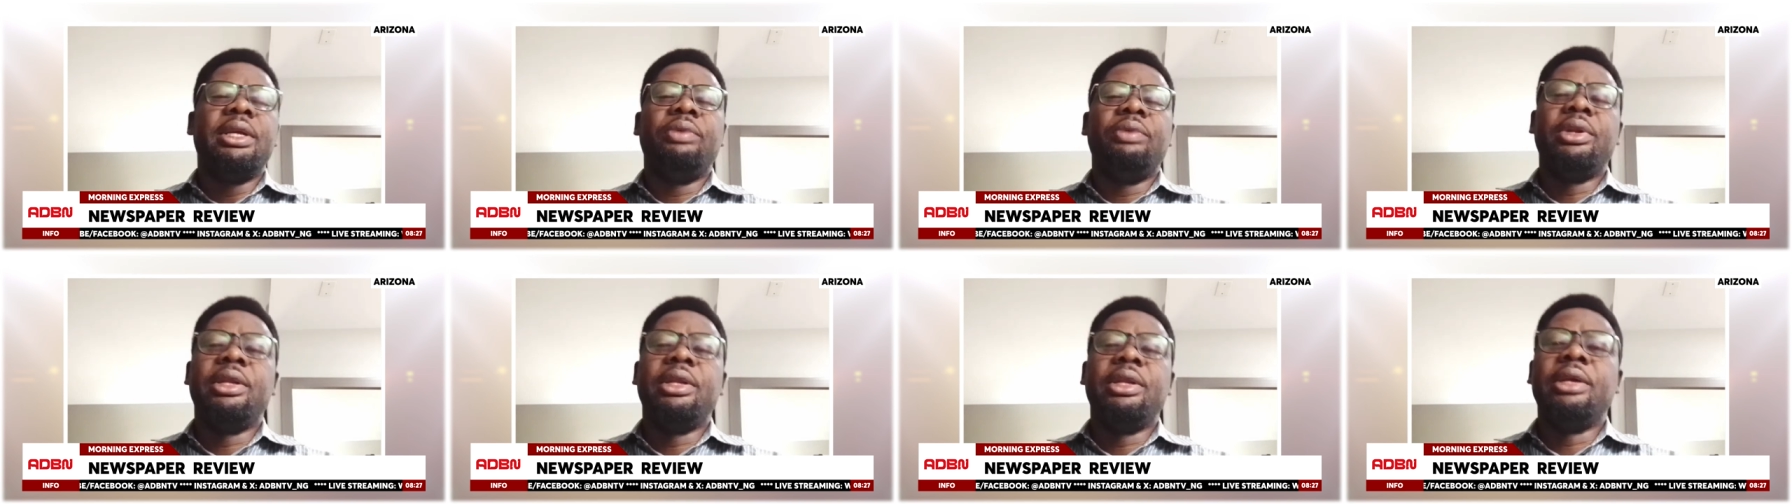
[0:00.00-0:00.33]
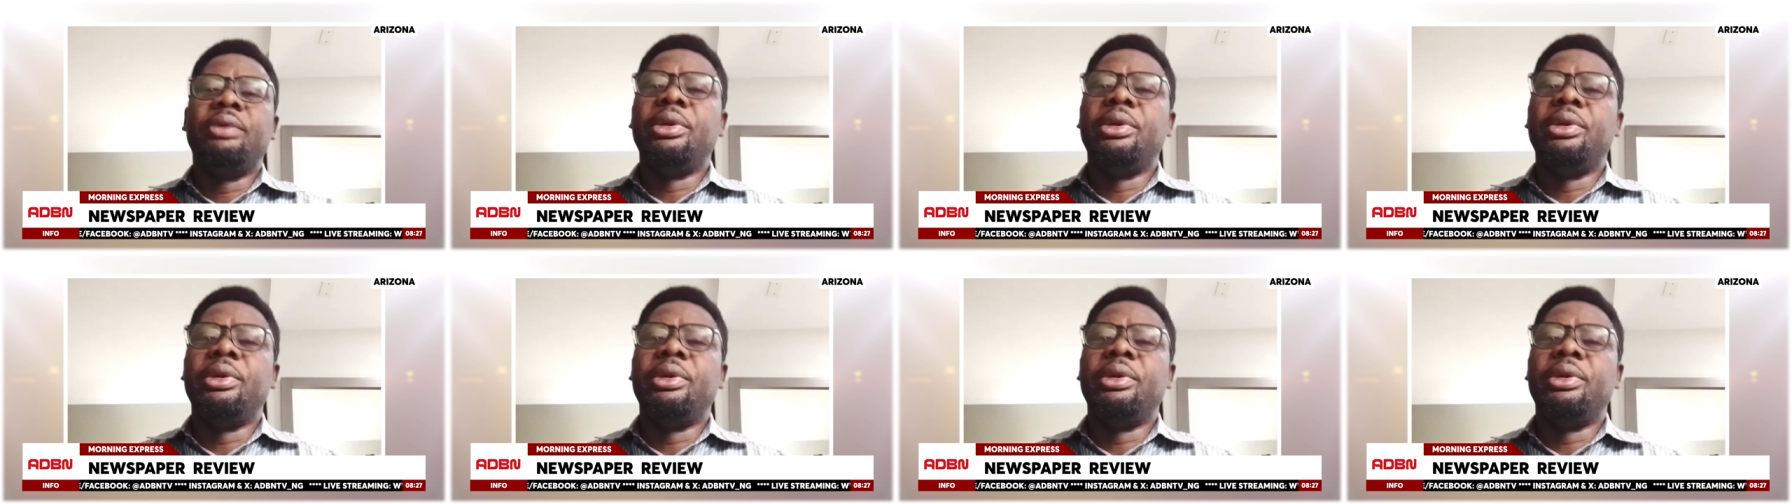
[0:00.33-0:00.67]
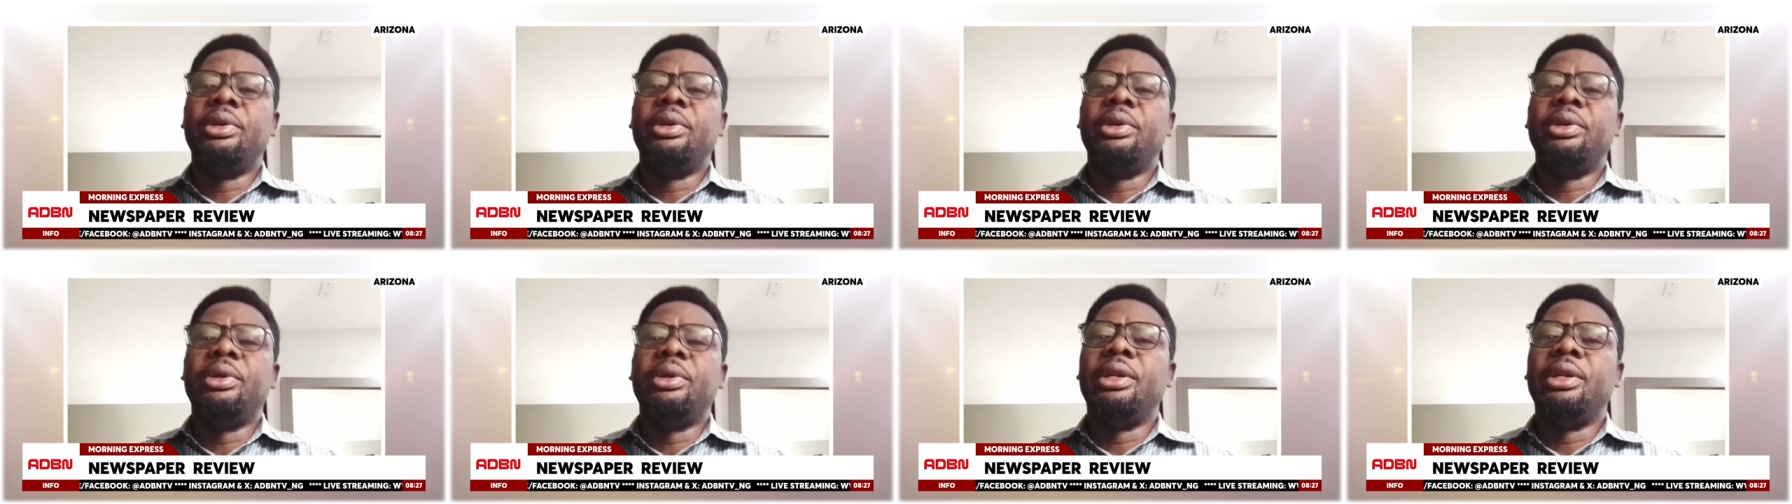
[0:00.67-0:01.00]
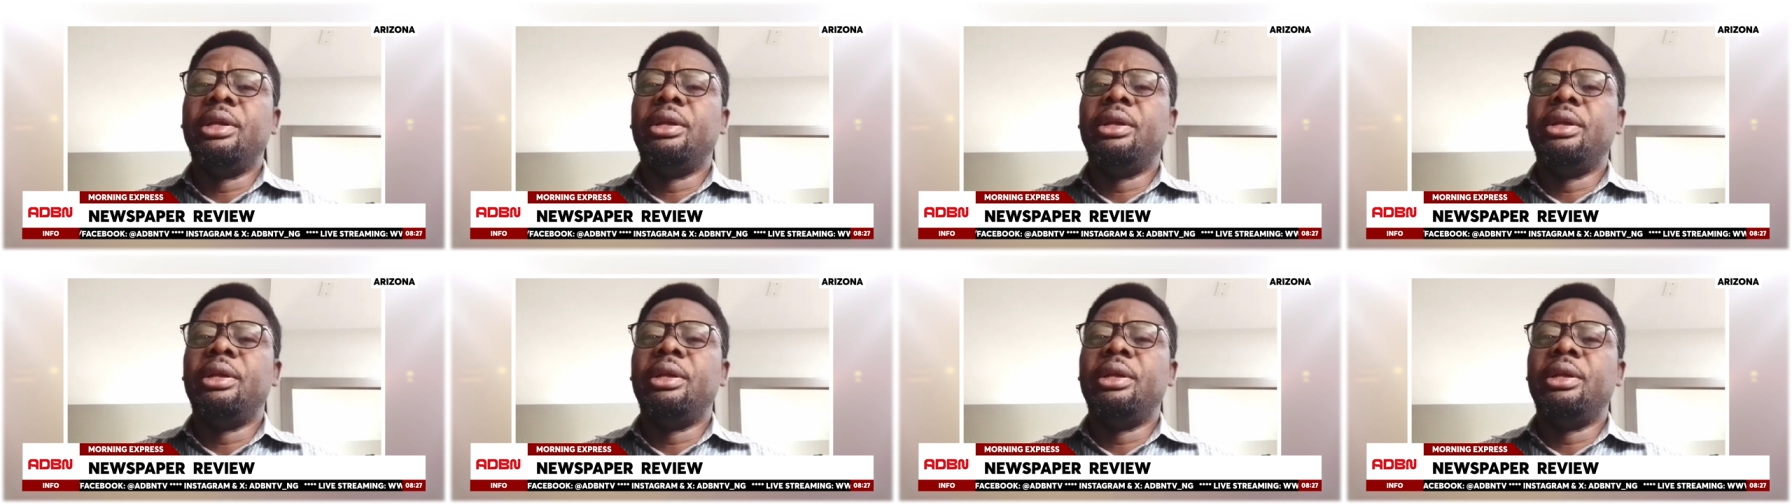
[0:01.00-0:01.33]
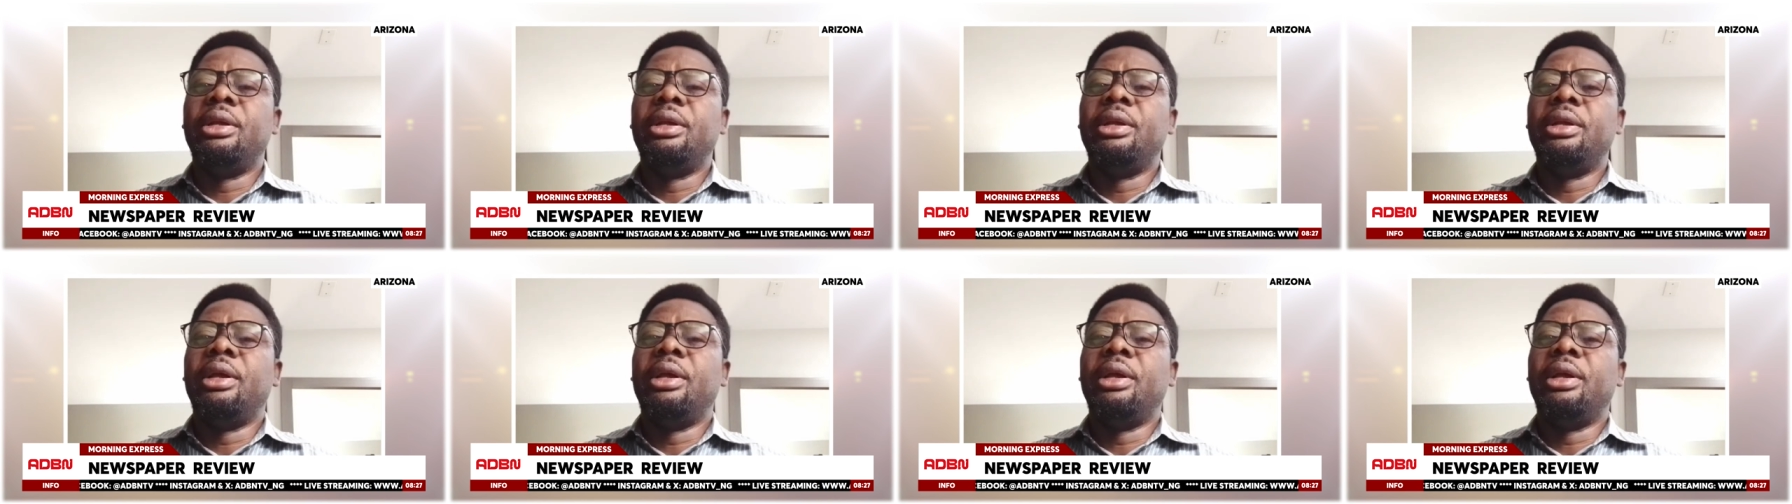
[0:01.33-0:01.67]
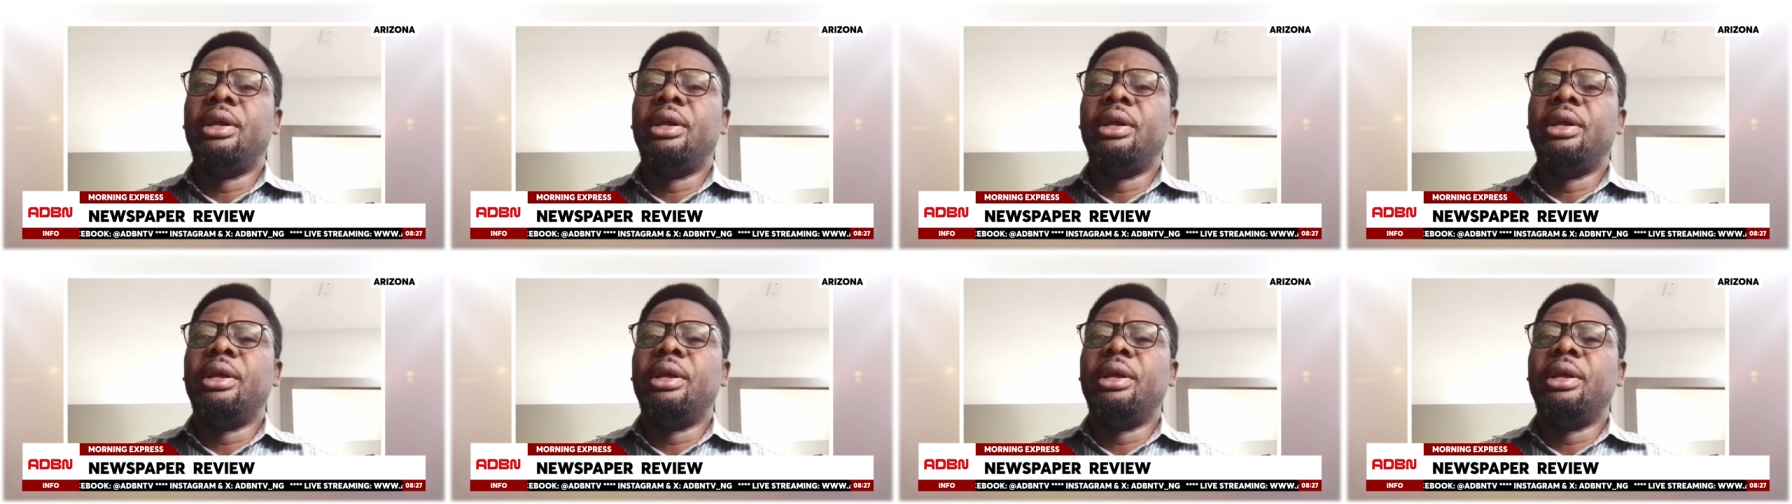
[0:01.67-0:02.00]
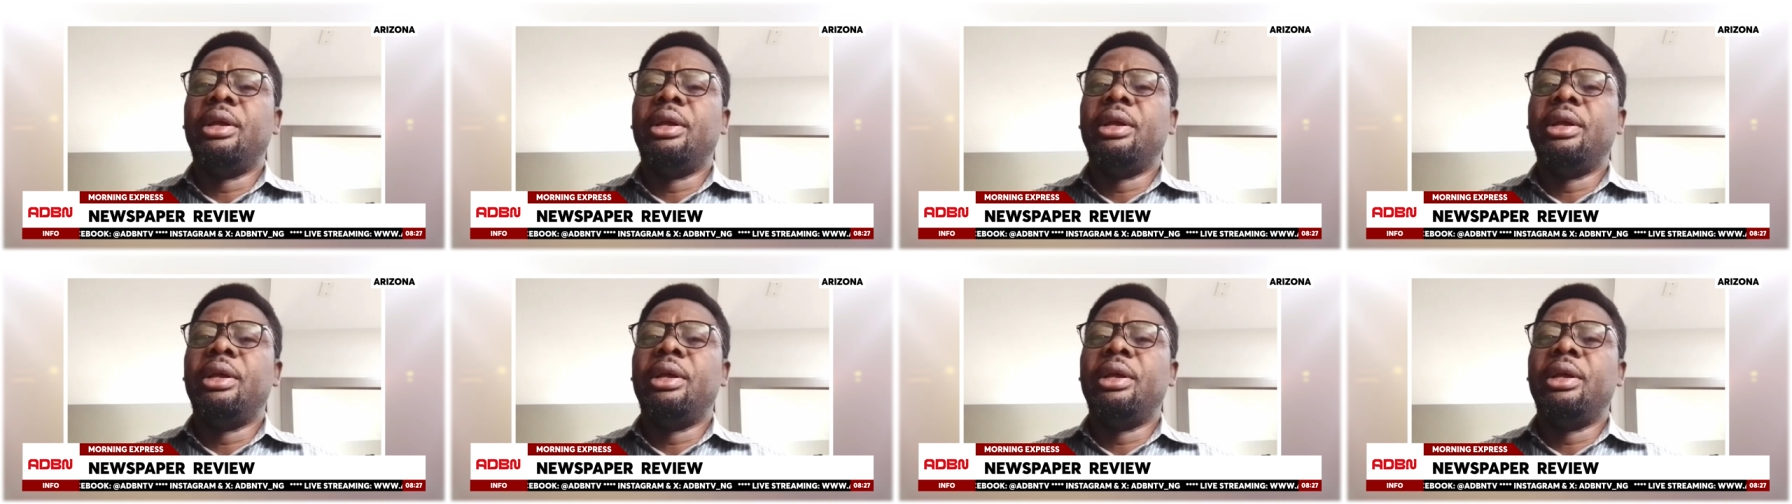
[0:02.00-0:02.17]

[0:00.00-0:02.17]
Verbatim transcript: with the, with the, with the um,